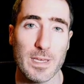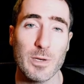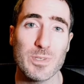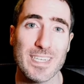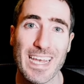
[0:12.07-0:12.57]
He
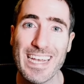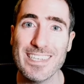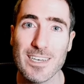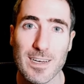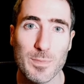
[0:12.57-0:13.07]
was an
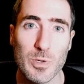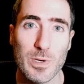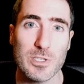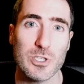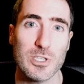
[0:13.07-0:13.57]
8-time
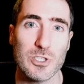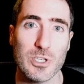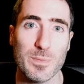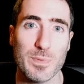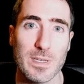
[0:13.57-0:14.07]
US chess
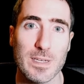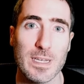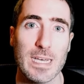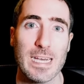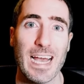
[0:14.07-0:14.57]
champion,
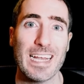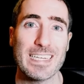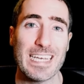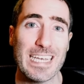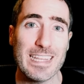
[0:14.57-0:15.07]
and
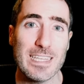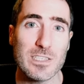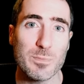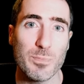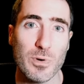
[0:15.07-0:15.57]
in
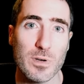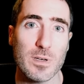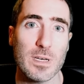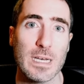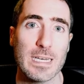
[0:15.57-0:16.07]
this
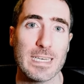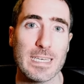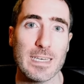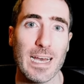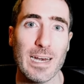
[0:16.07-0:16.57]
book,
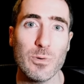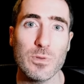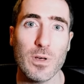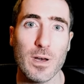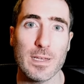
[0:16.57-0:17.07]
he
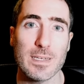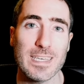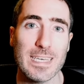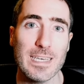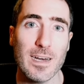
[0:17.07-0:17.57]
outlined
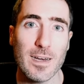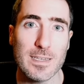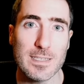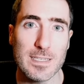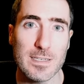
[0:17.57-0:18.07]
key
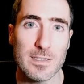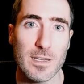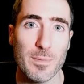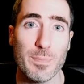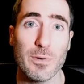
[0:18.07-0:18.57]
ideas
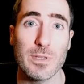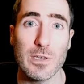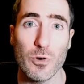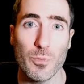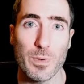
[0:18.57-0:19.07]
about the
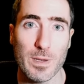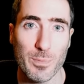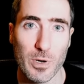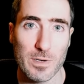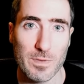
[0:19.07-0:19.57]
opening
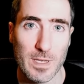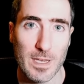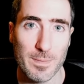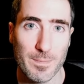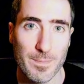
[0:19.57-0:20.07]
part of the
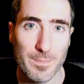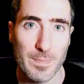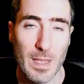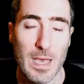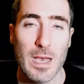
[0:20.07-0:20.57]
game.
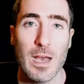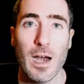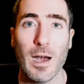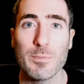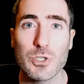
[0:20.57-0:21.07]

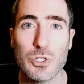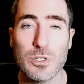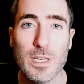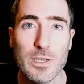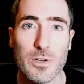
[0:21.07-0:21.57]
I'm sure
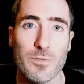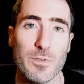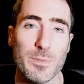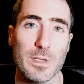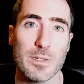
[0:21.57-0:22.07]
that you're
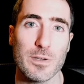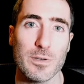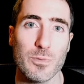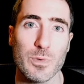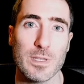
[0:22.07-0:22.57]

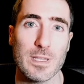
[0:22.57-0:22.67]
familiar with